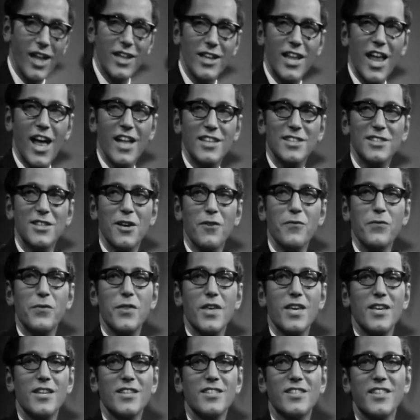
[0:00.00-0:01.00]
Lots of
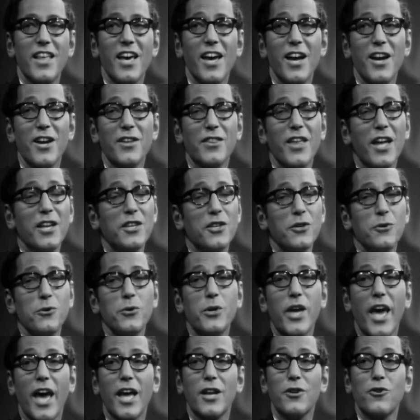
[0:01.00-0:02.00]
things there that you
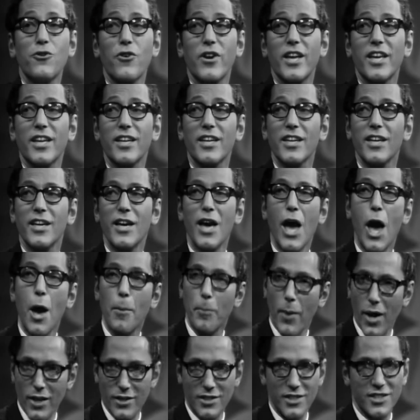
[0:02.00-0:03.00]
can drink,
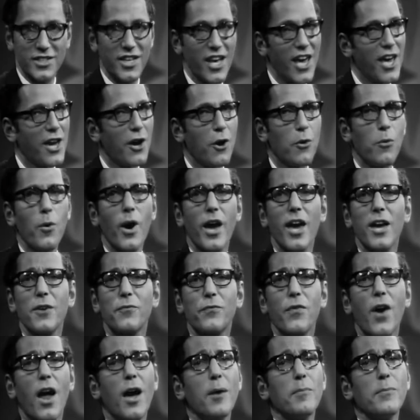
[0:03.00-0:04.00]
but stay away
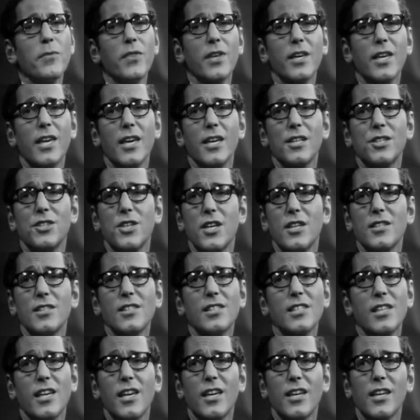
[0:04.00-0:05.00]
from the kitchen
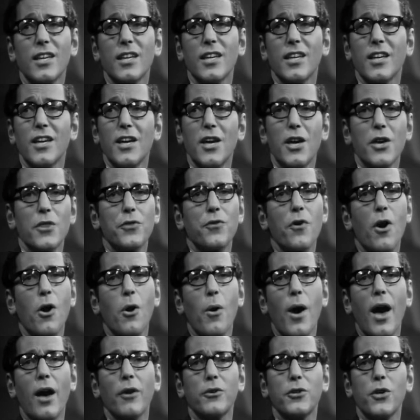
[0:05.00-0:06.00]
sink.
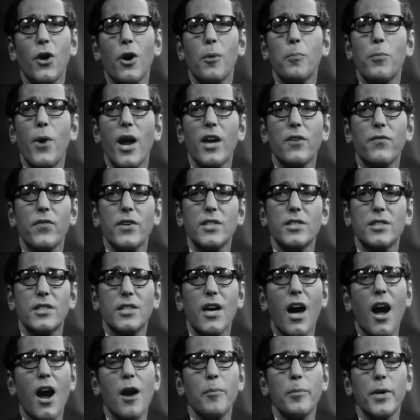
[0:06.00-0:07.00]
Throw out your breakfast
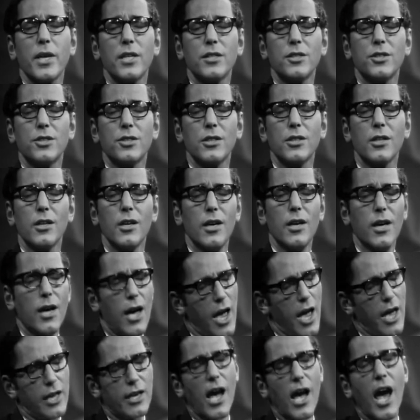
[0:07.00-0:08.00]
garbage,
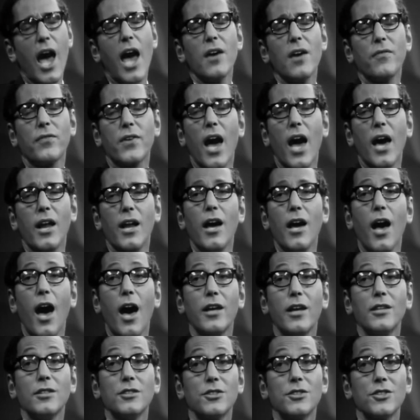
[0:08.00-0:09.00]
and I've got a
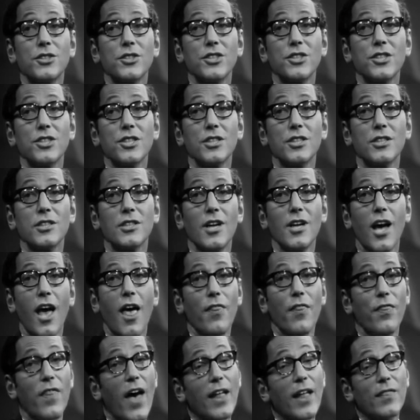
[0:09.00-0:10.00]
hunch
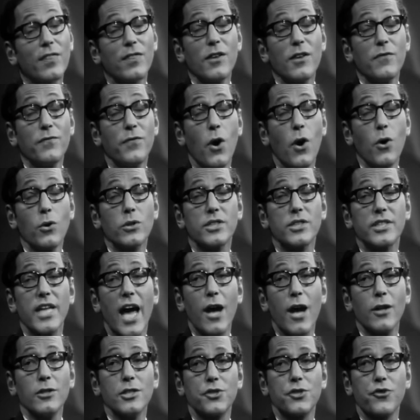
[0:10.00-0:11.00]
that the folks
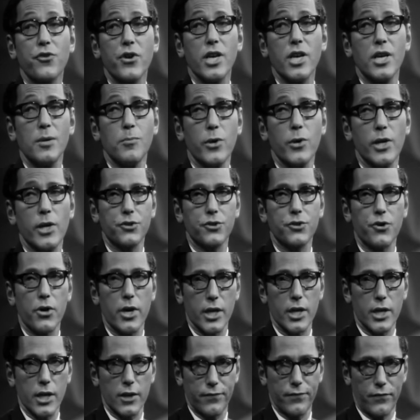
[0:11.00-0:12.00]
downstream
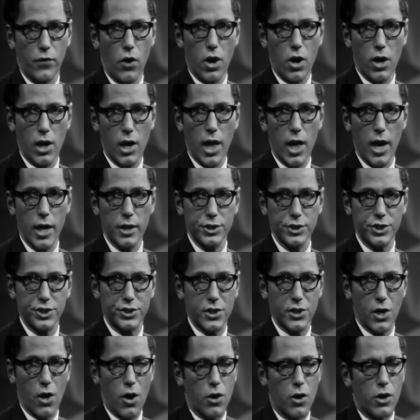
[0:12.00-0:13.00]
drink it for lunch.
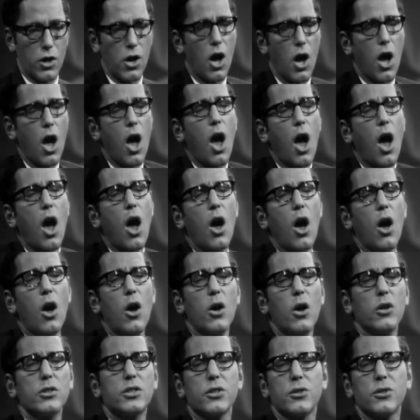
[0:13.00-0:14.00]
So
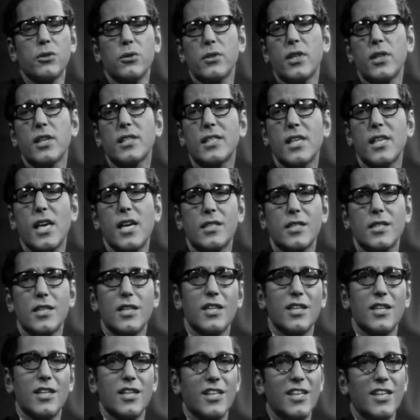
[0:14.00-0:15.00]
go to the
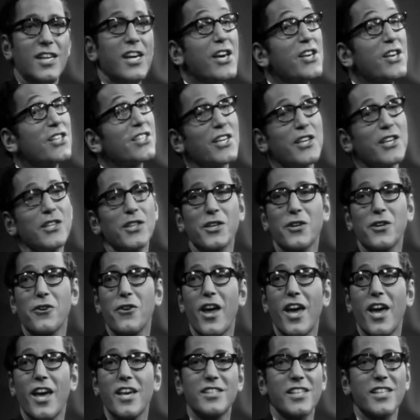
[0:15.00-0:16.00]
city, see the
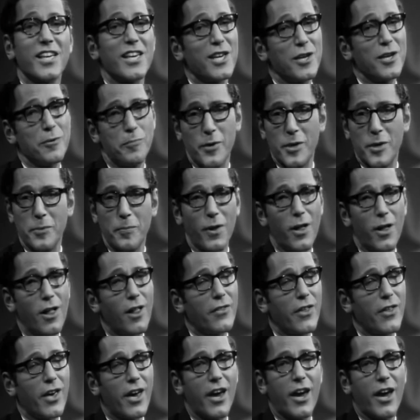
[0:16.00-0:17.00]
crazy
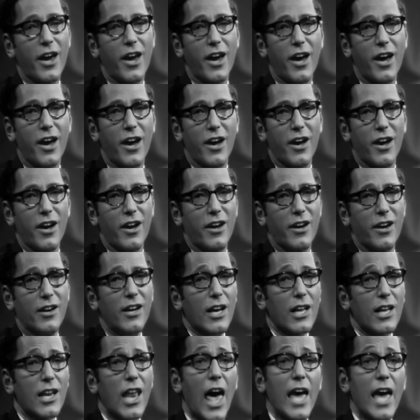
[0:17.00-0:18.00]
people there,
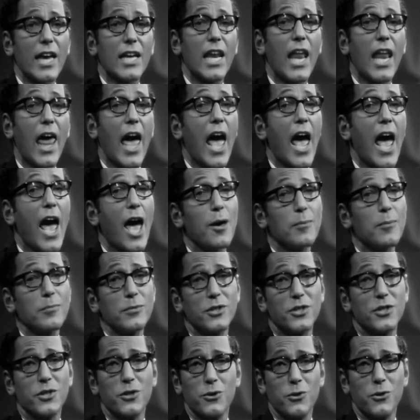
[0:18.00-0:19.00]
like
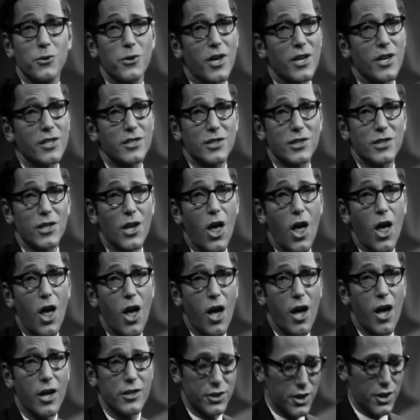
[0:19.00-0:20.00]
lambs to the
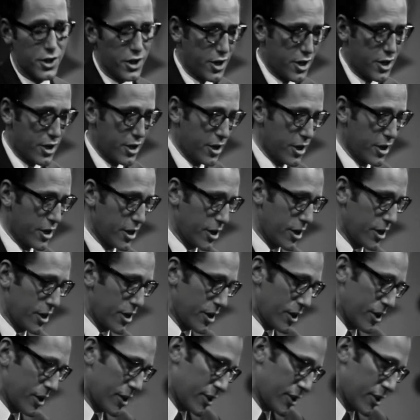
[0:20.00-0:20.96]
slaughter.